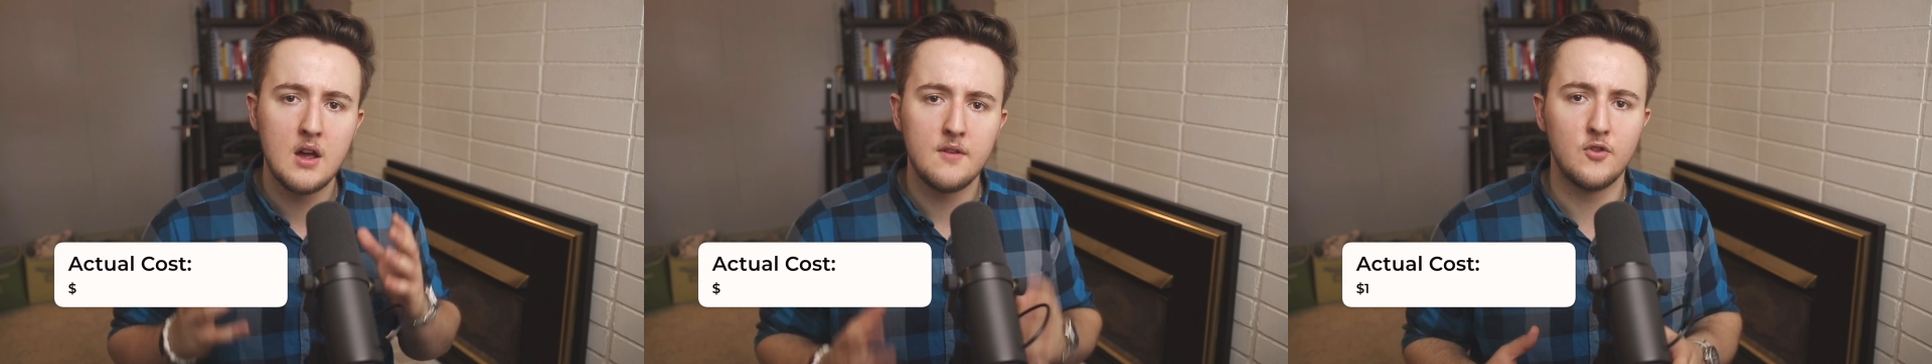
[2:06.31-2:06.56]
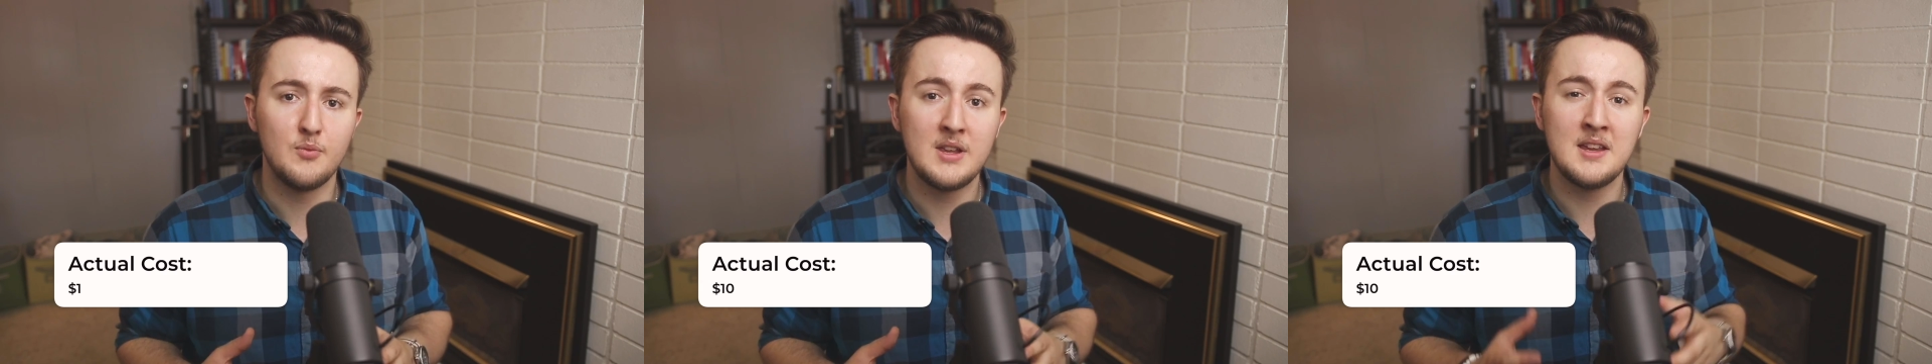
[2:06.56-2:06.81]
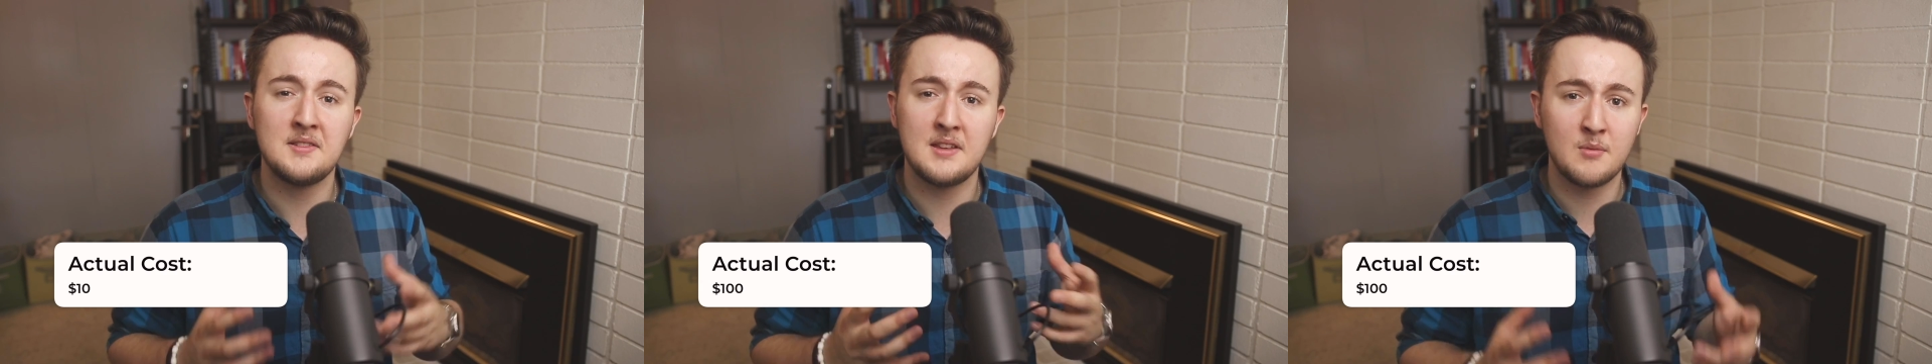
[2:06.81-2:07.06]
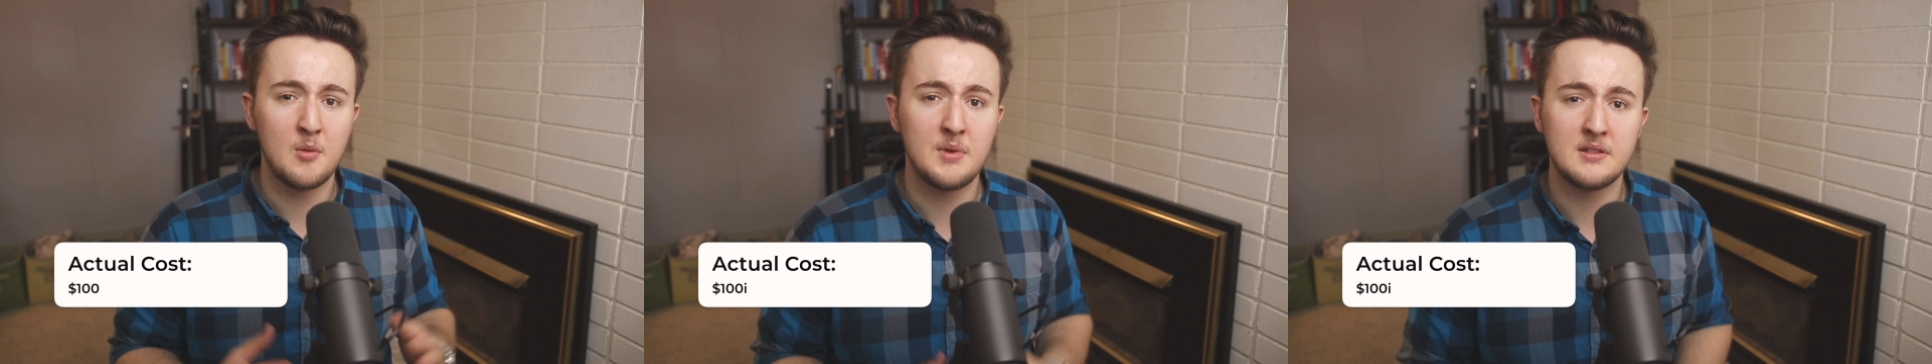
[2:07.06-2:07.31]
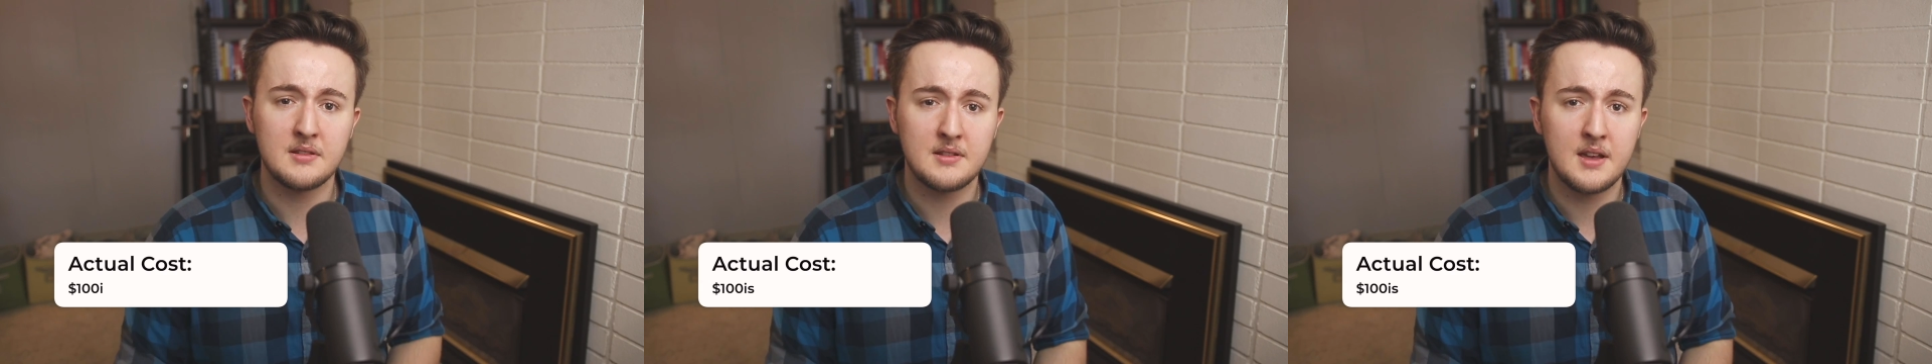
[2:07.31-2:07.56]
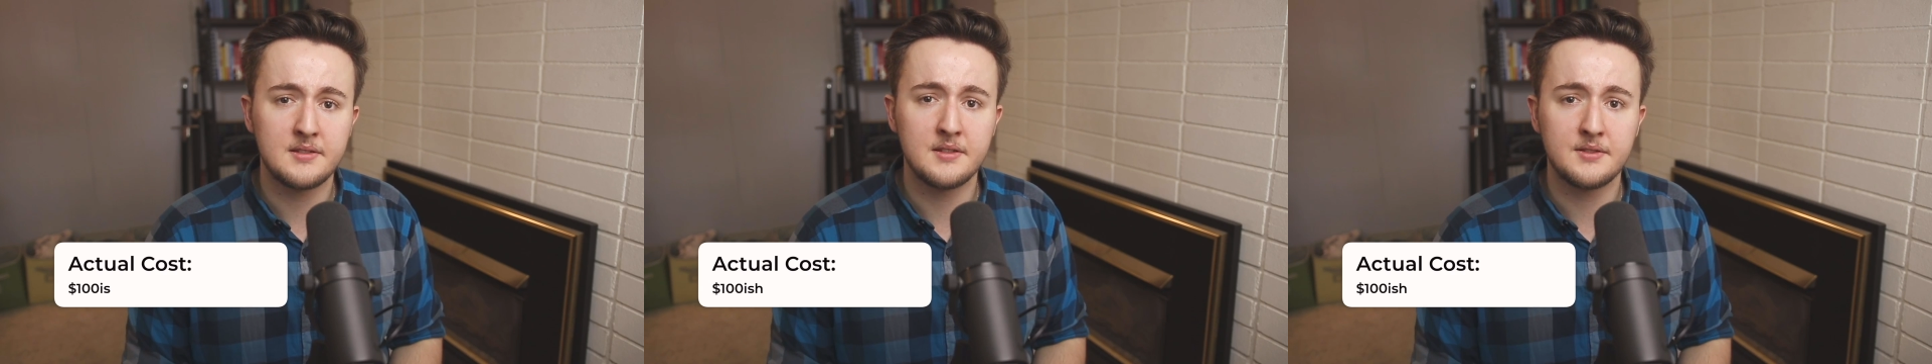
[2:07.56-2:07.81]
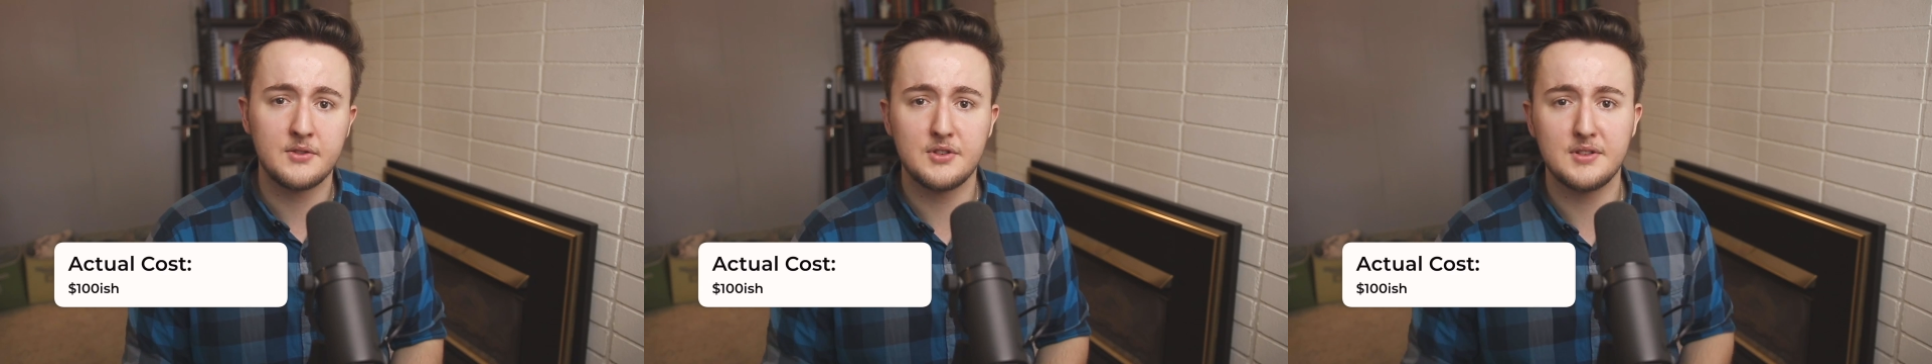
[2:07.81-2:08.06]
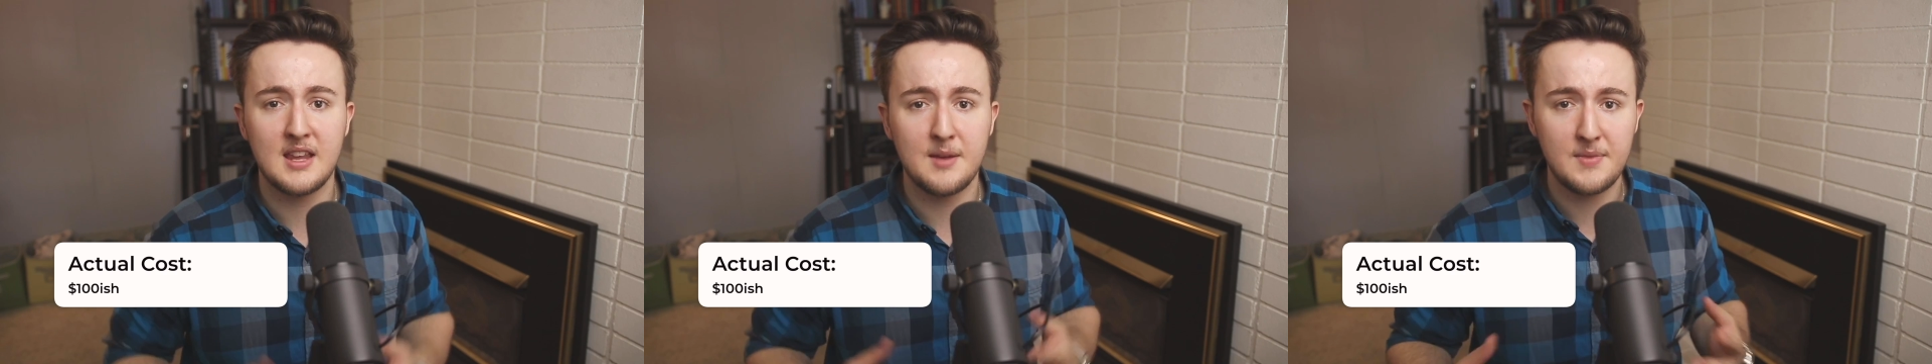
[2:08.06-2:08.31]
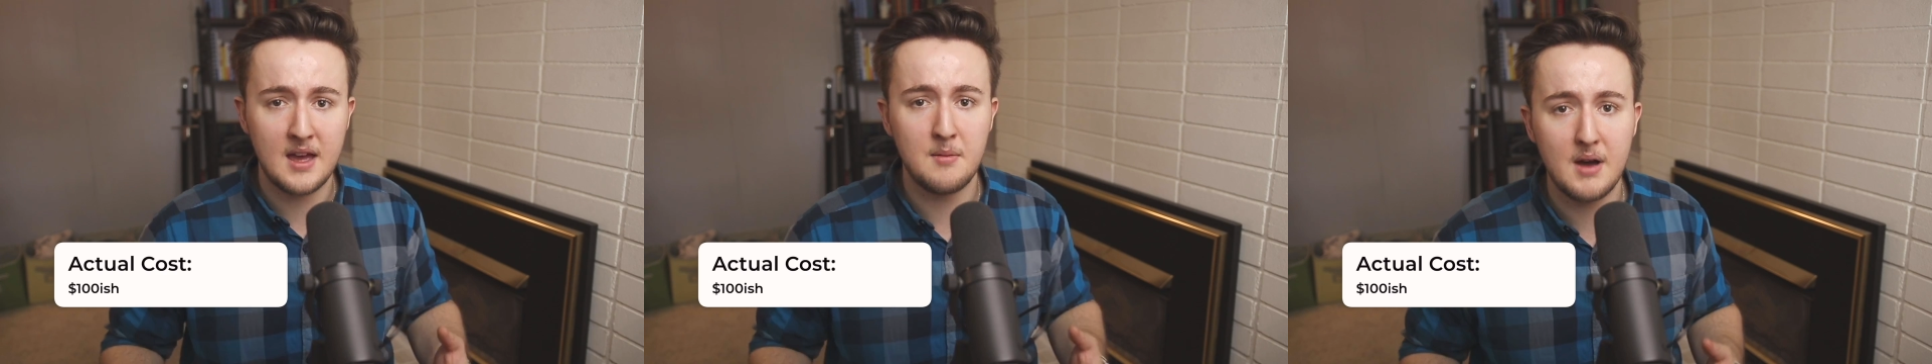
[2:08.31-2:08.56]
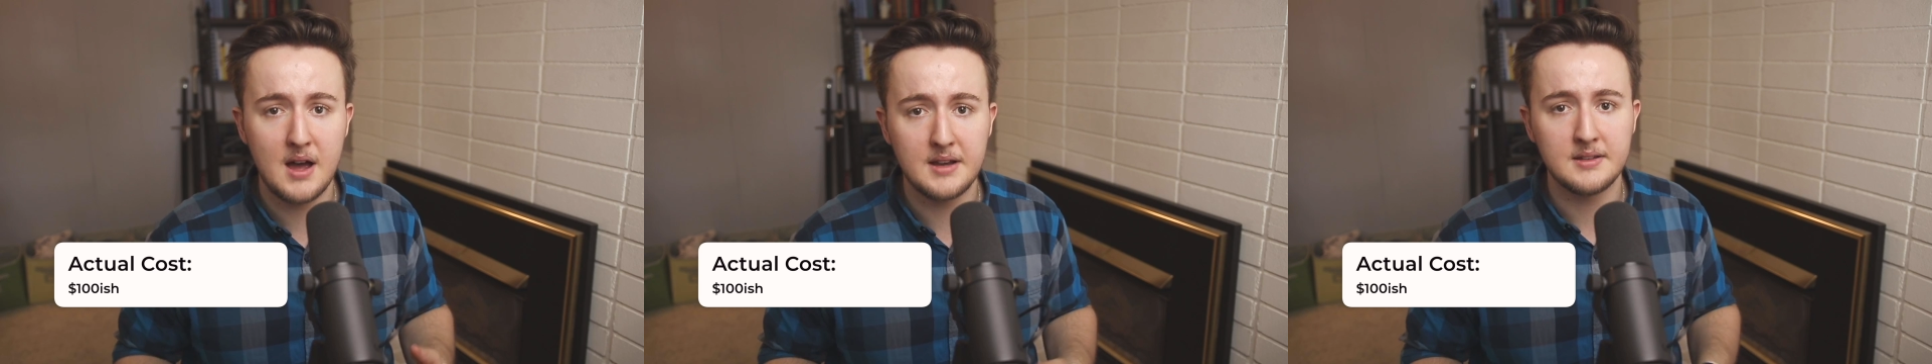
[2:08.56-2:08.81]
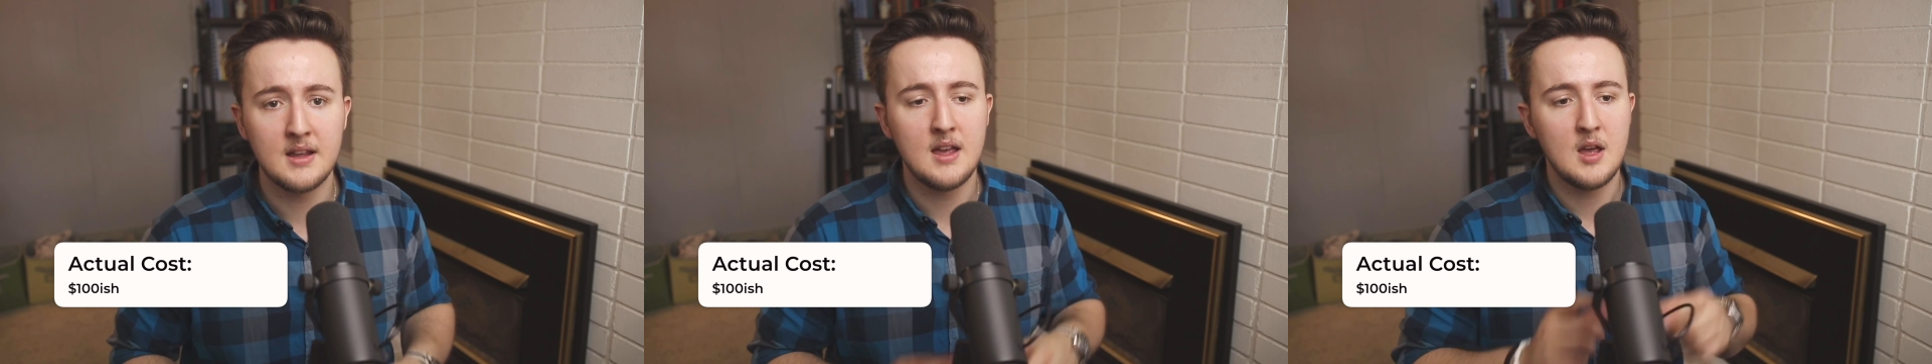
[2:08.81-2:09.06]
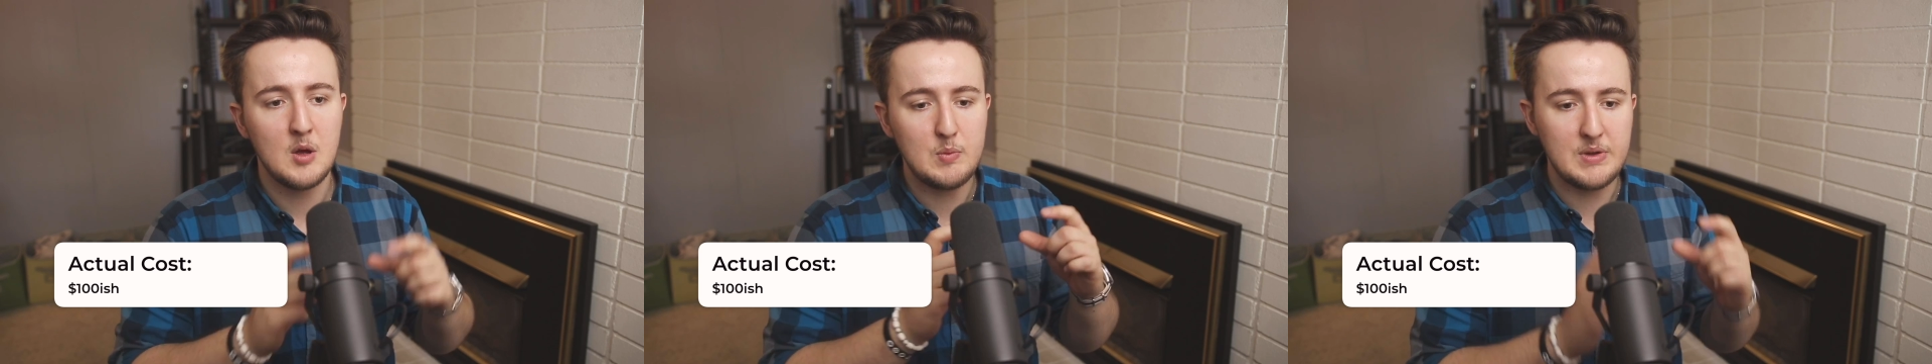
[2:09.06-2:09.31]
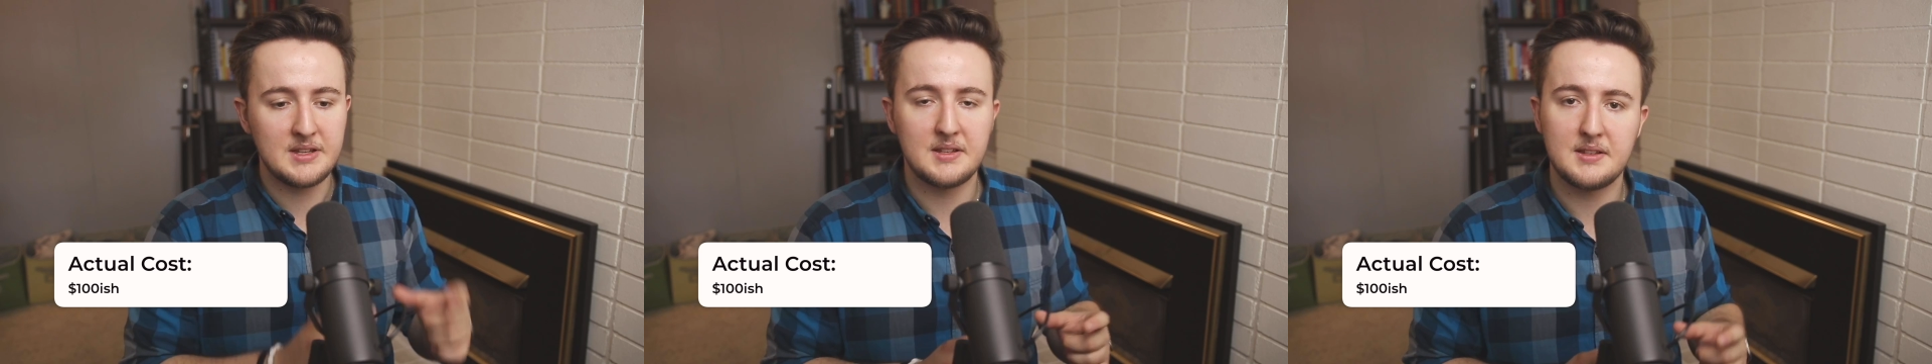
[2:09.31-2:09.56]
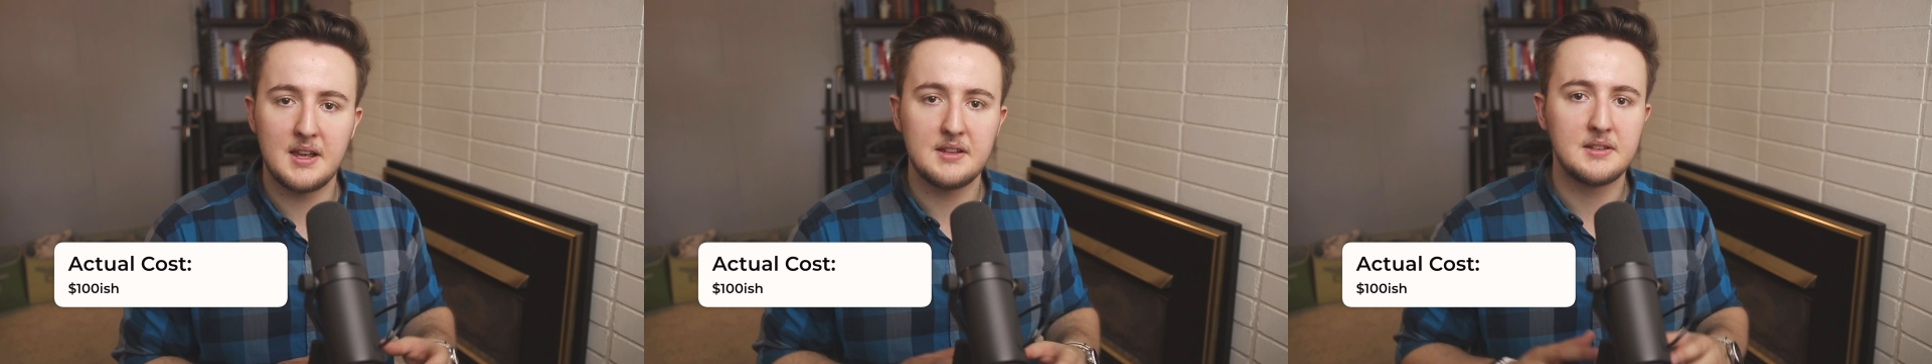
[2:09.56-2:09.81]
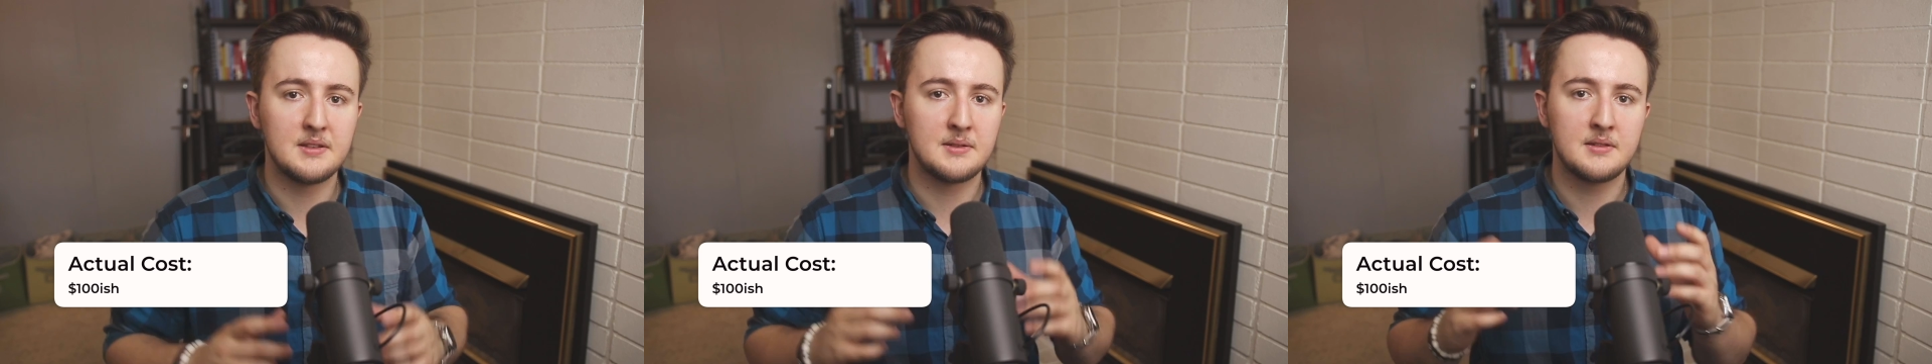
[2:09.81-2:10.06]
for me to get my business license, so just keep that in mind. Business license,